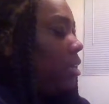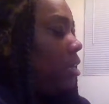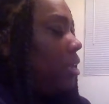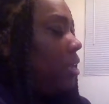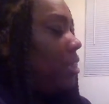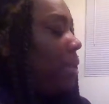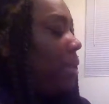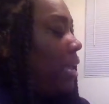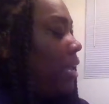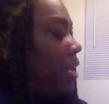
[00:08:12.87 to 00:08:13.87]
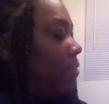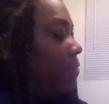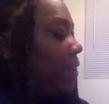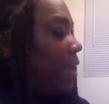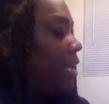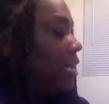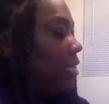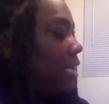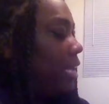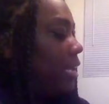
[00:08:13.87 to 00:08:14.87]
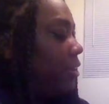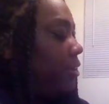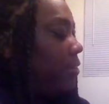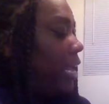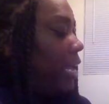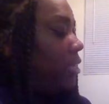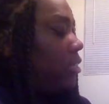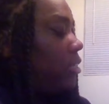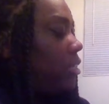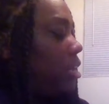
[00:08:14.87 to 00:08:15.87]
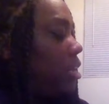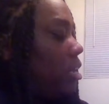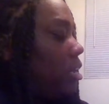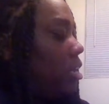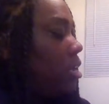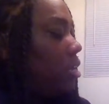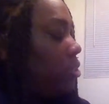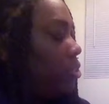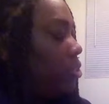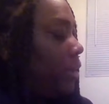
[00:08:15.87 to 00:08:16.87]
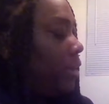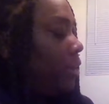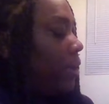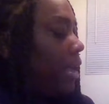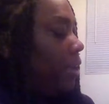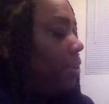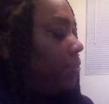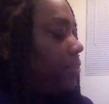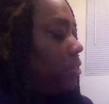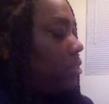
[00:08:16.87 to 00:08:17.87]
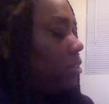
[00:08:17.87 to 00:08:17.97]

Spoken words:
the mean, finding the standard deviation, drawing graphs,